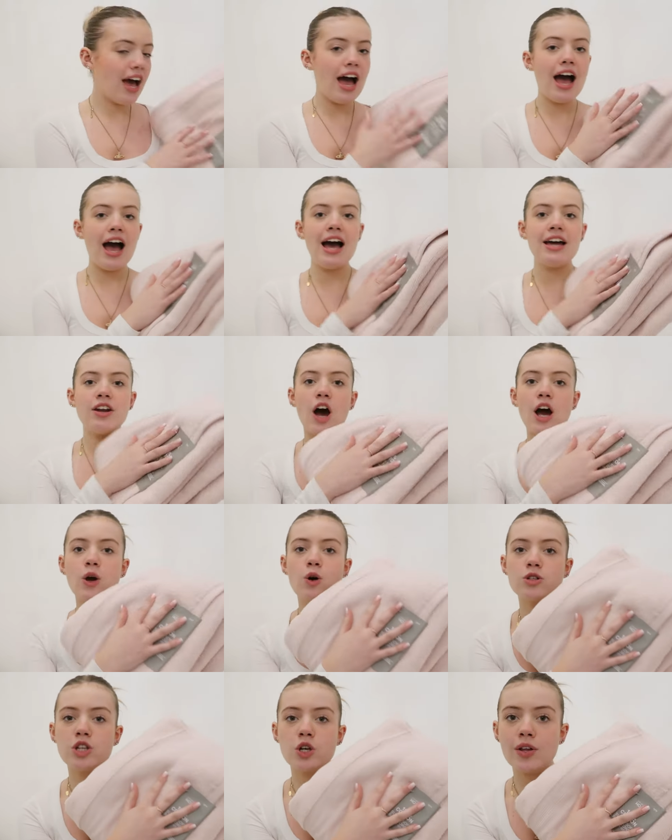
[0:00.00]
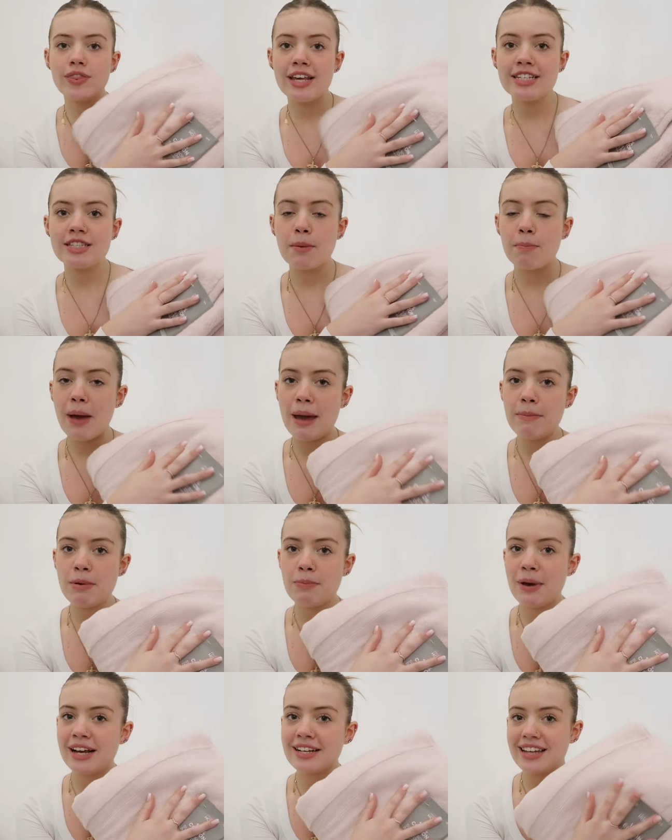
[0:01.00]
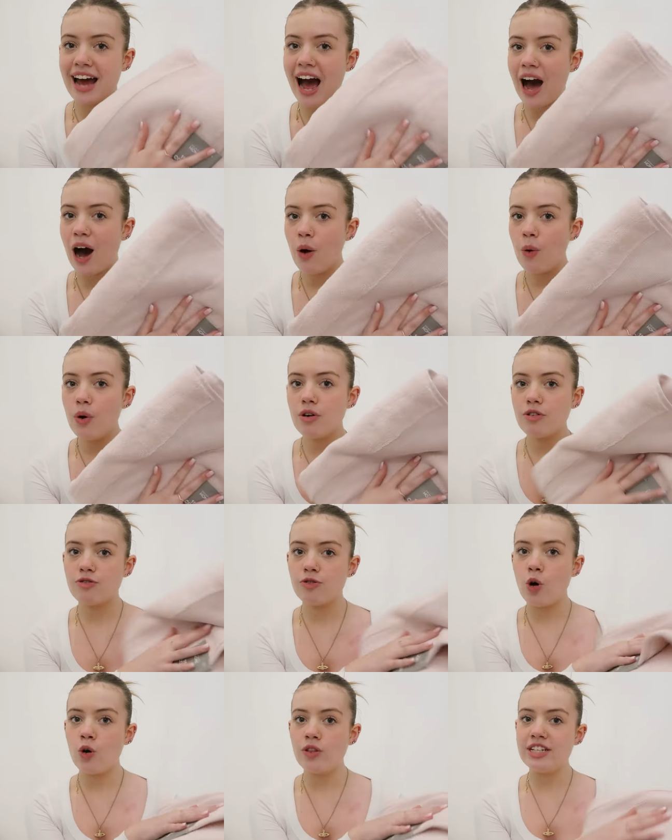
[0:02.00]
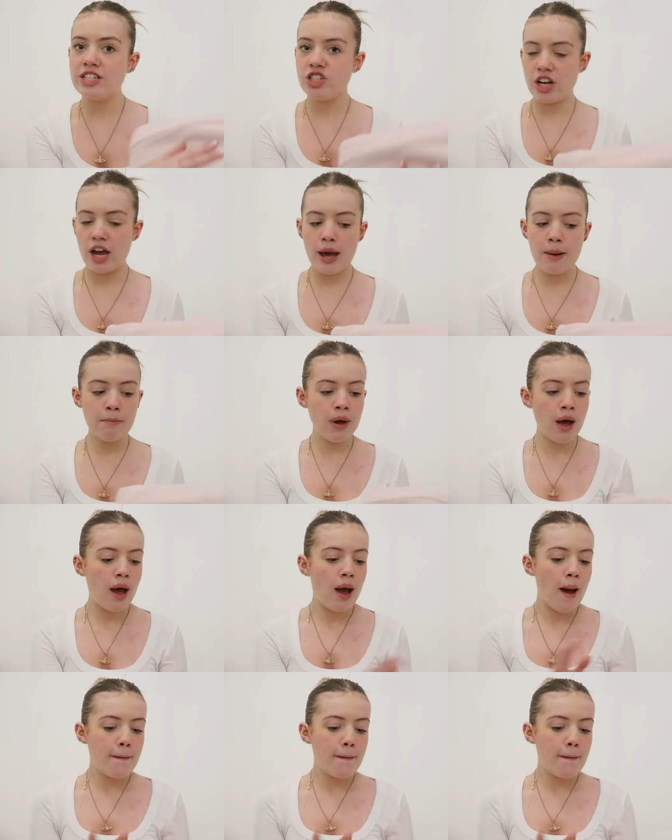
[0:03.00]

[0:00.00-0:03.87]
And I also got this baby pink towel for the gym,